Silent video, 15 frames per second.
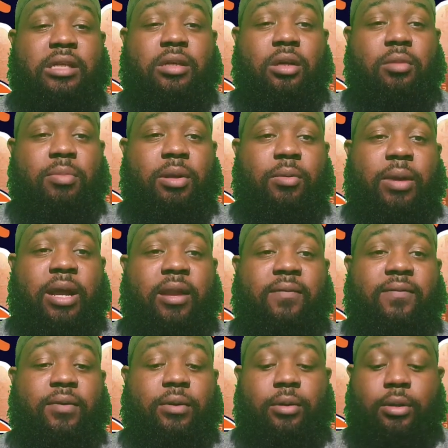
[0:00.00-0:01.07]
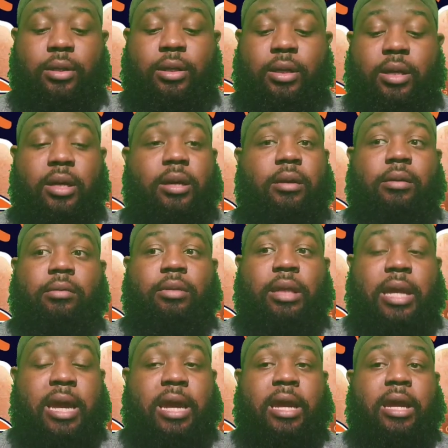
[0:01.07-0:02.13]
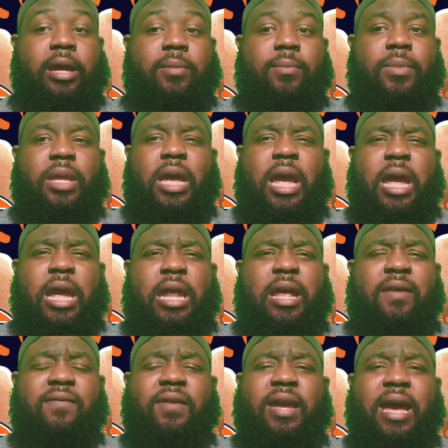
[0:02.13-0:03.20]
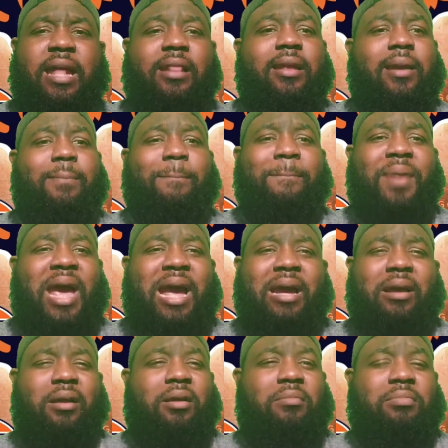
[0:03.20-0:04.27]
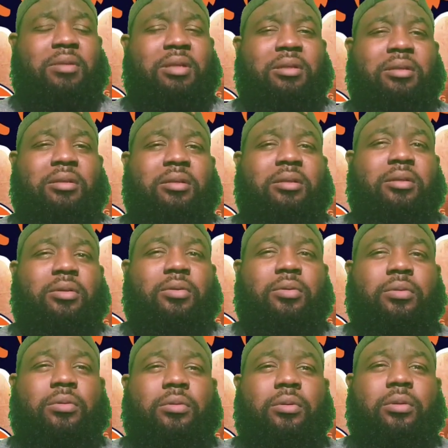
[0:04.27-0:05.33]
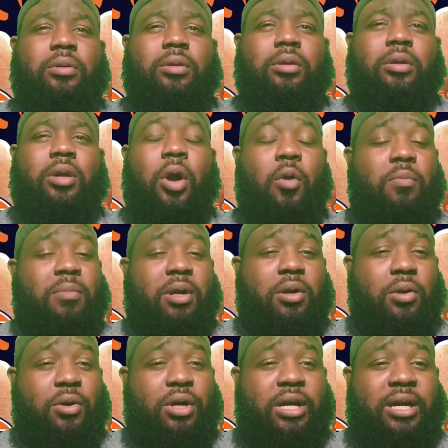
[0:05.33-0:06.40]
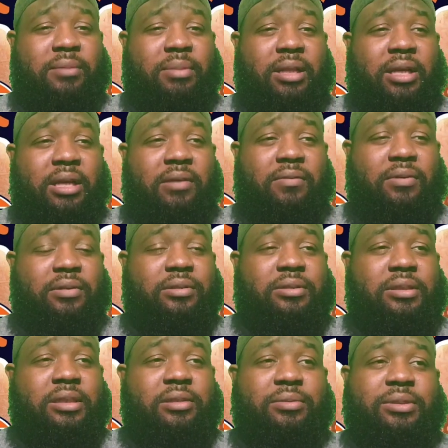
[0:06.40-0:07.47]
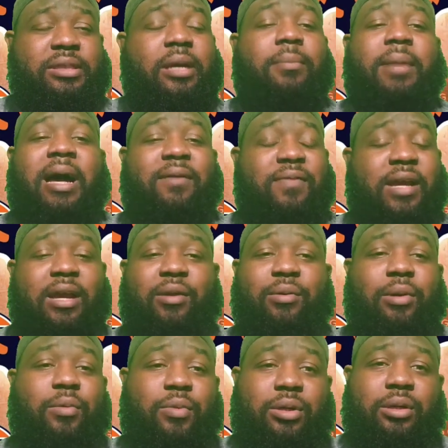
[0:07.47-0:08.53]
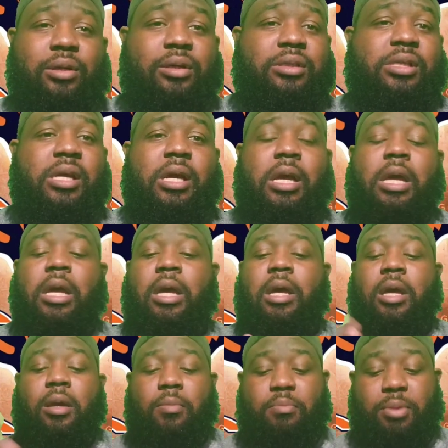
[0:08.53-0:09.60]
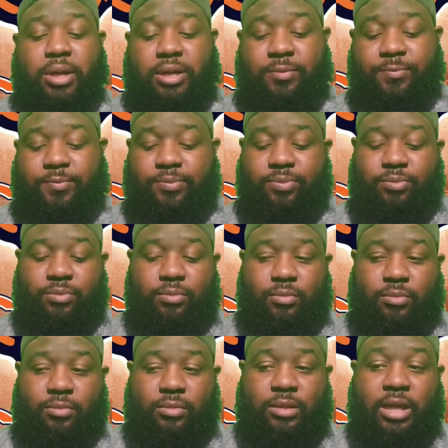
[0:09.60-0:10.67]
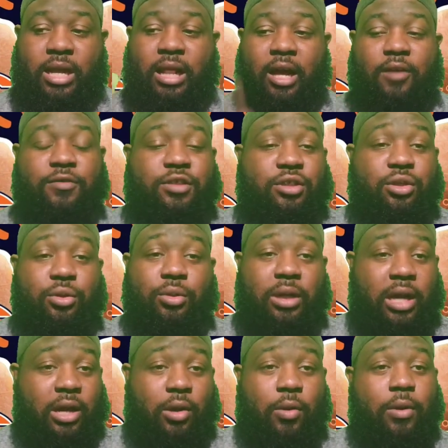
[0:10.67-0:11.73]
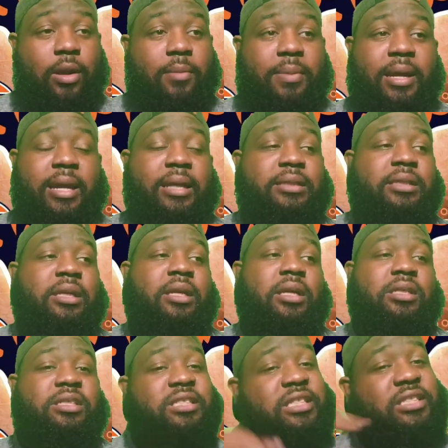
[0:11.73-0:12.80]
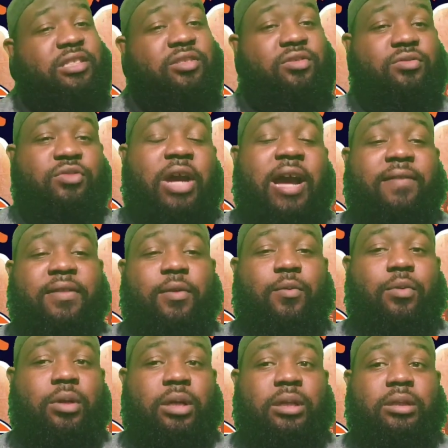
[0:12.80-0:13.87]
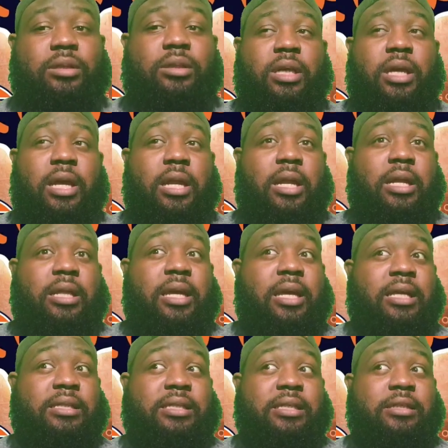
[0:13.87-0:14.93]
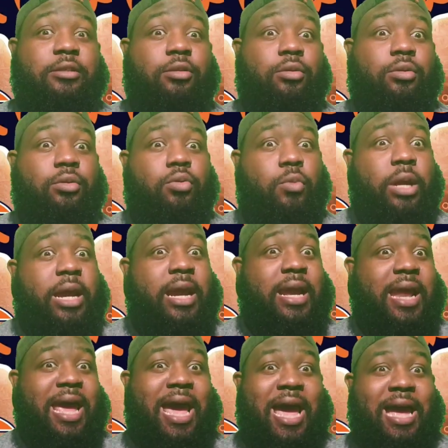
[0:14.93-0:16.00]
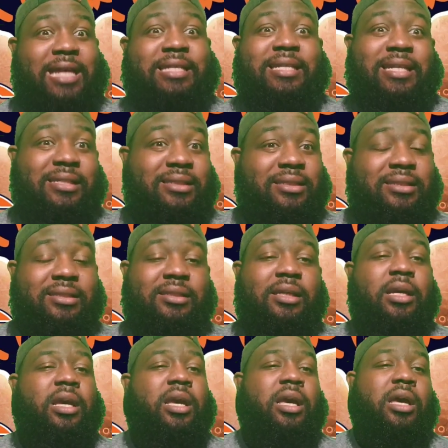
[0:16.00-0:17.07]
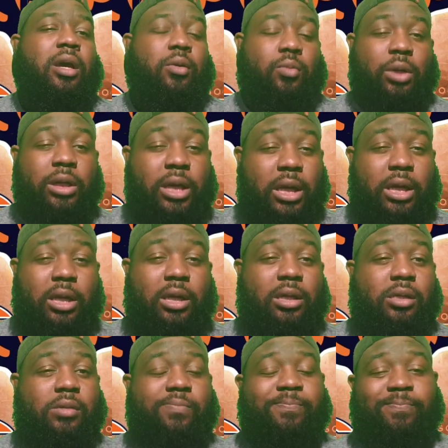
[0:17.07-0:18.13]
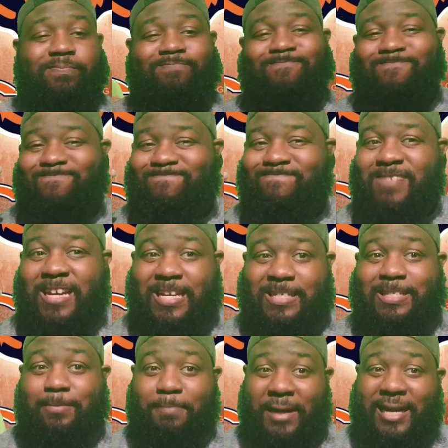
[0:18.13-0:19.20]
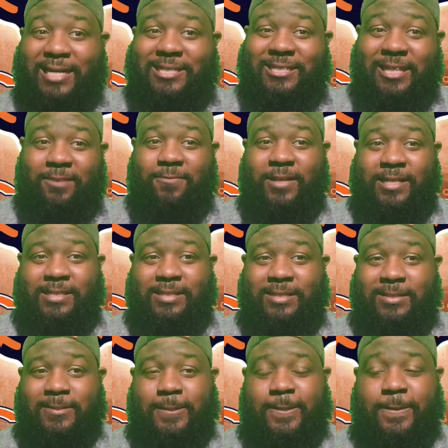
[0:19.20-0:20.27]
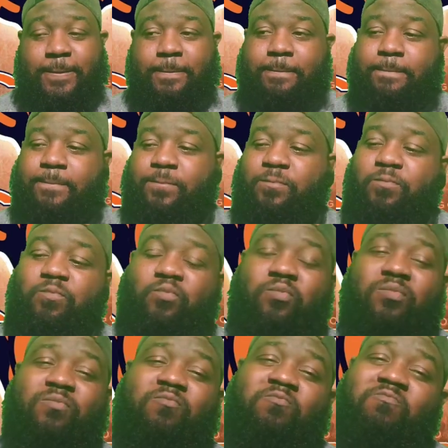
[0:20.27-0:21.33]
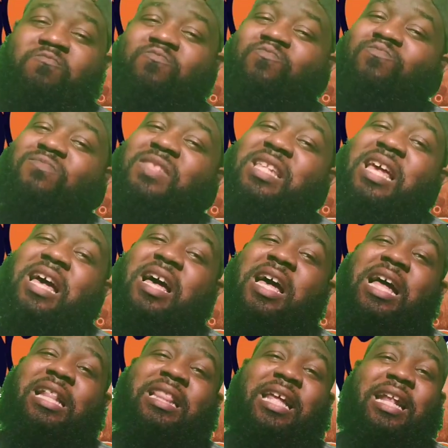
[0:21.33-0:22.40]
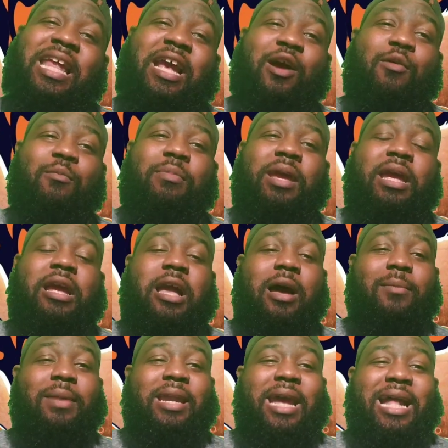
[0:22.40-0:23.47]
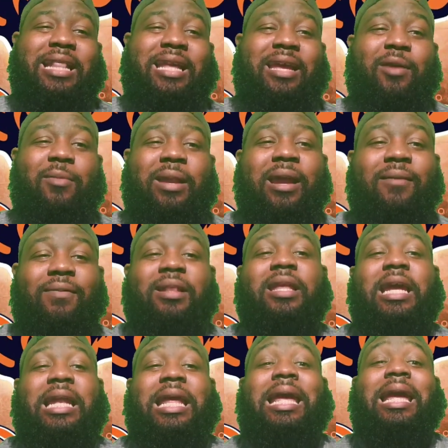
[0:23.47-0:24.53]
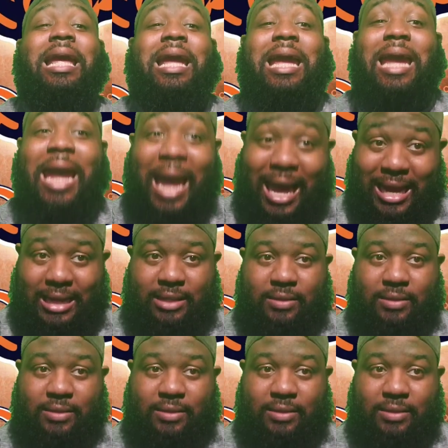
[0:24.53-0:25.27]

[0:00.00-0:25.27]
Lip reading: ready for the game. And I forgot their backup, Colt McCoy, I believe, or it was some. I forgot who it was, but they lost two of their quarterbacks. Just drafted one, and I think it's in Dwayne Haskins. Rookie against the Bears defense? Nah, I think they're going to be coming after him with everything they got.